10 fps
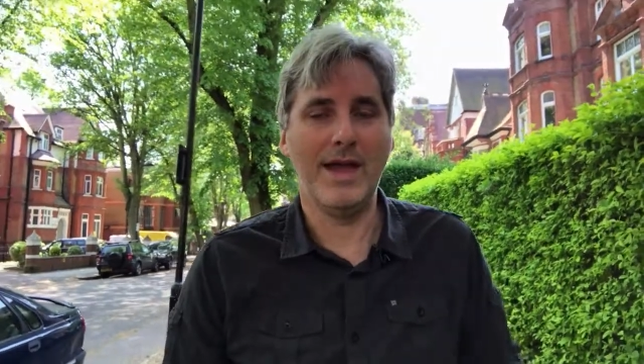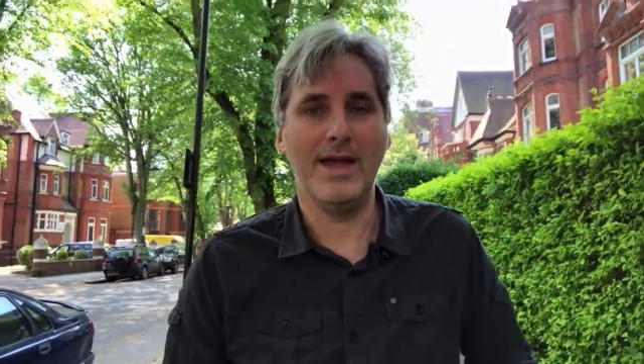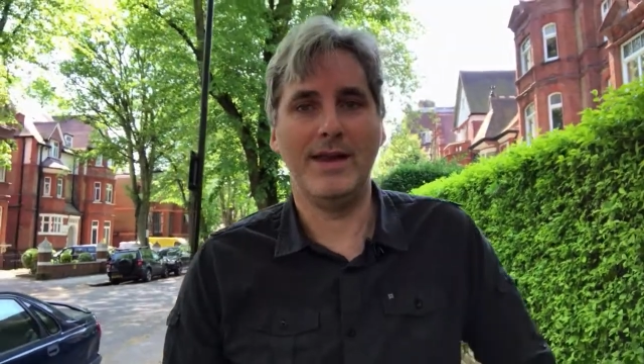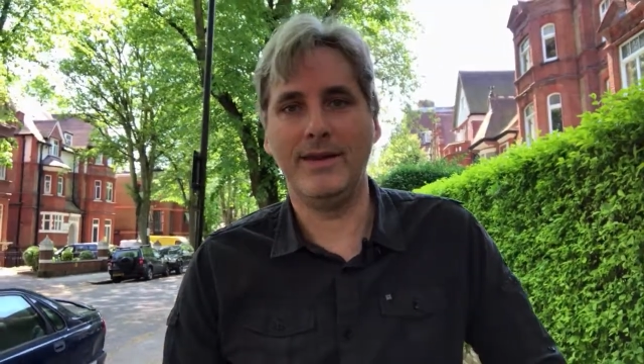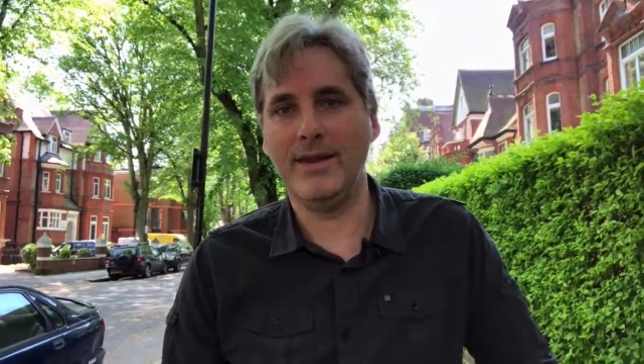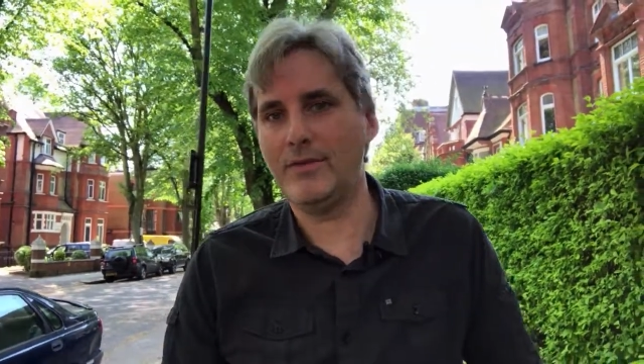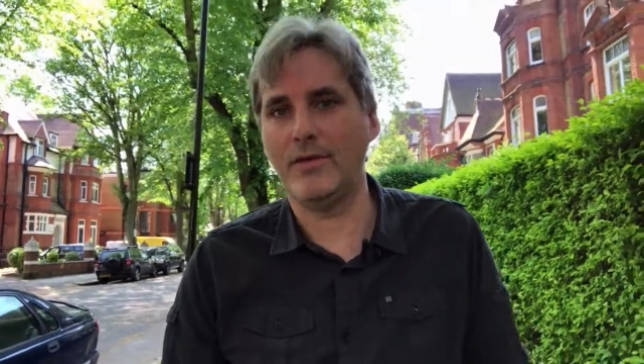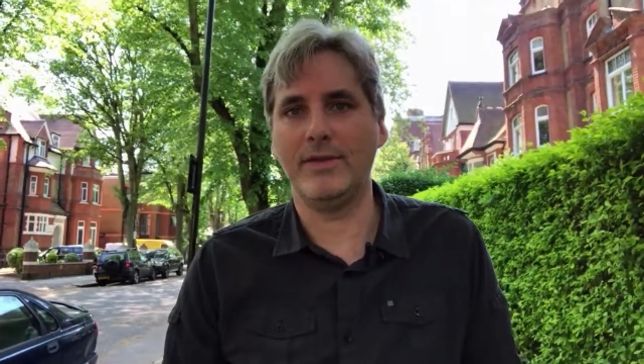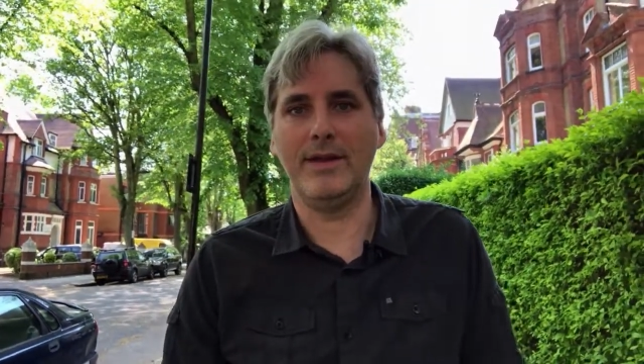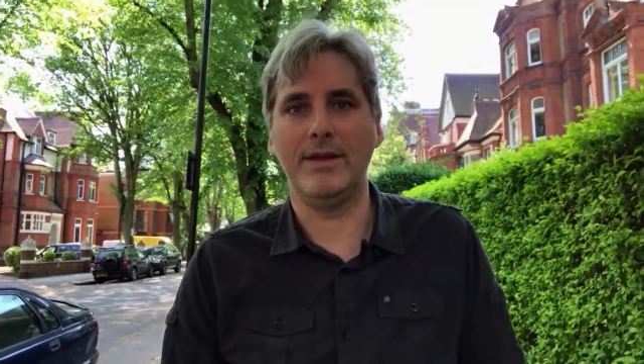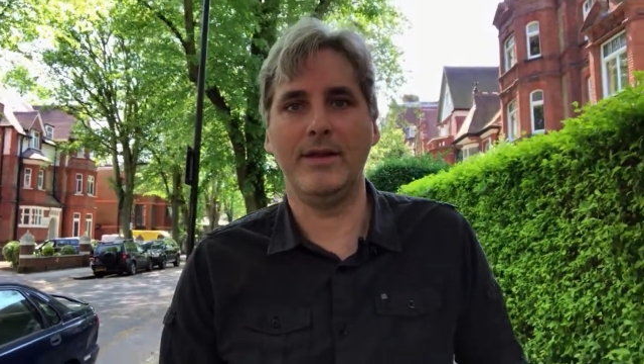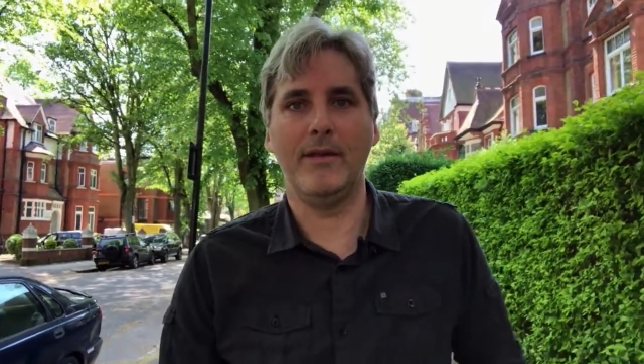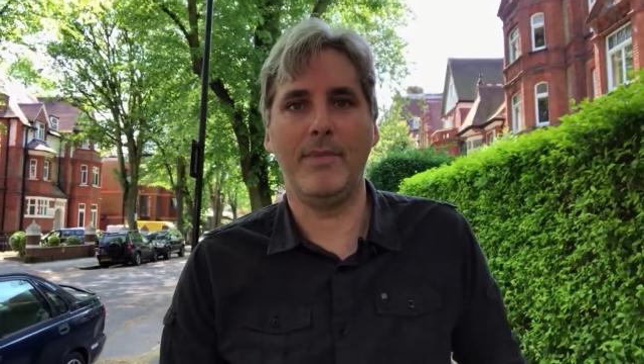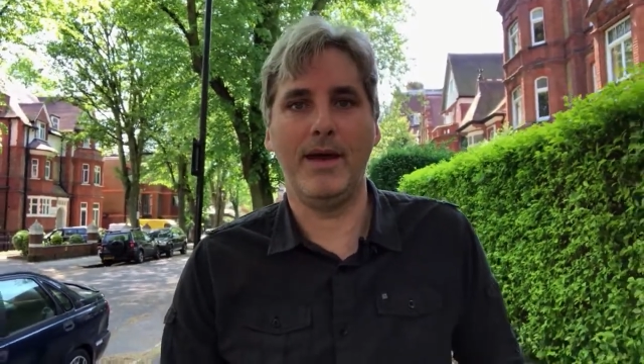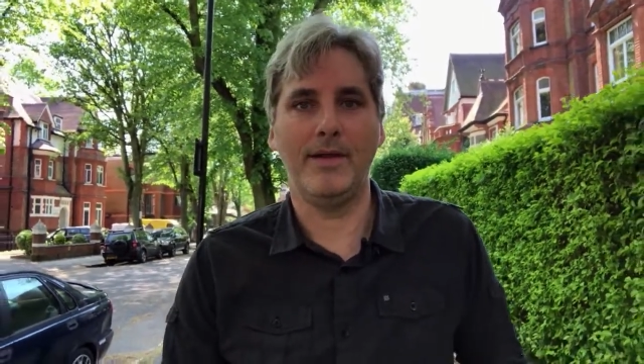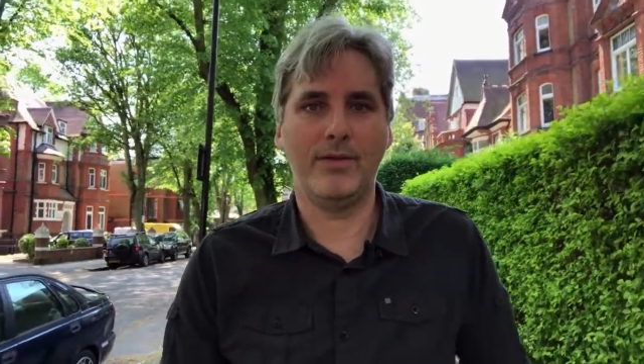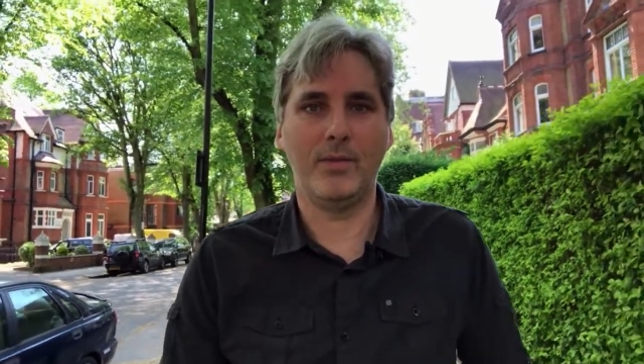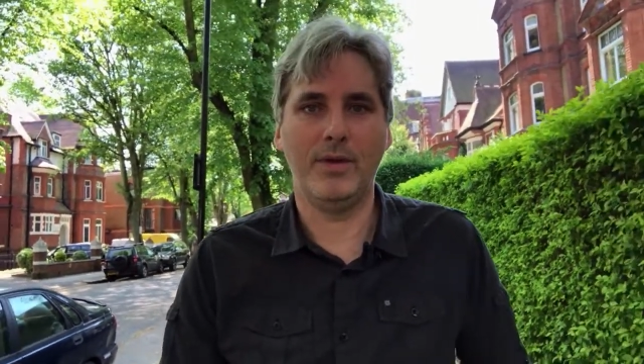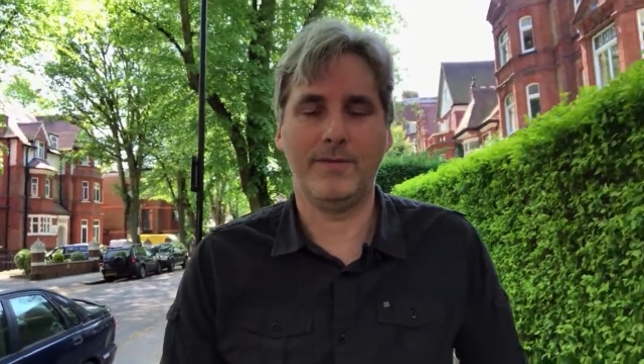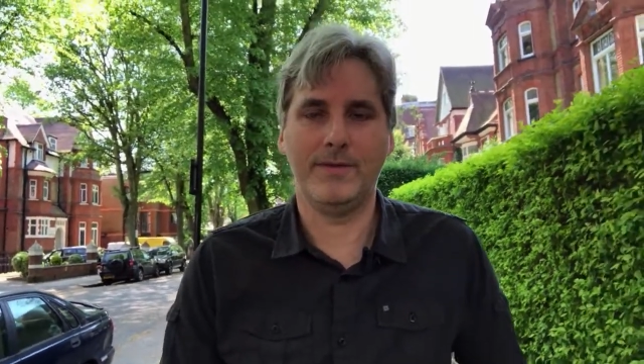and interesting about
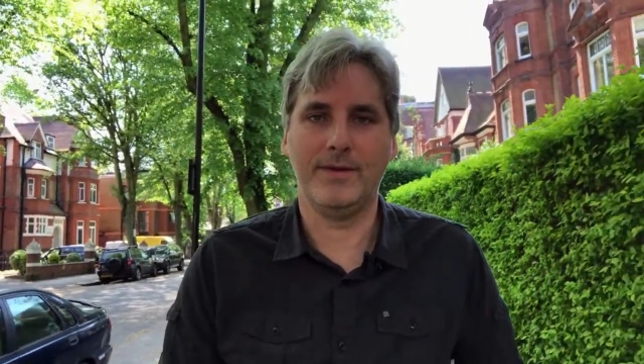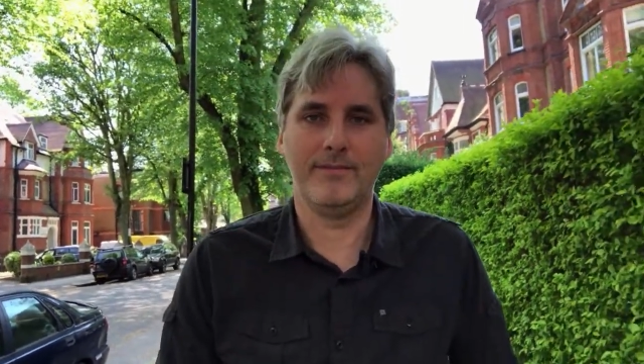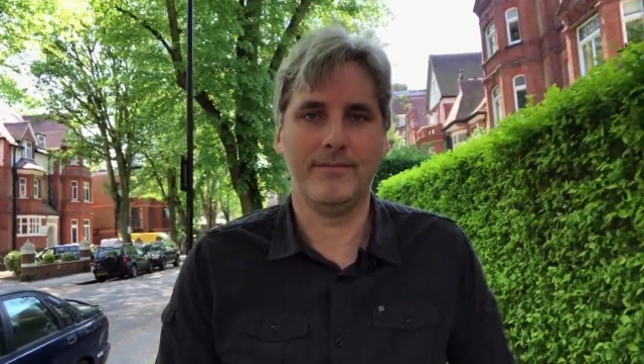Swift.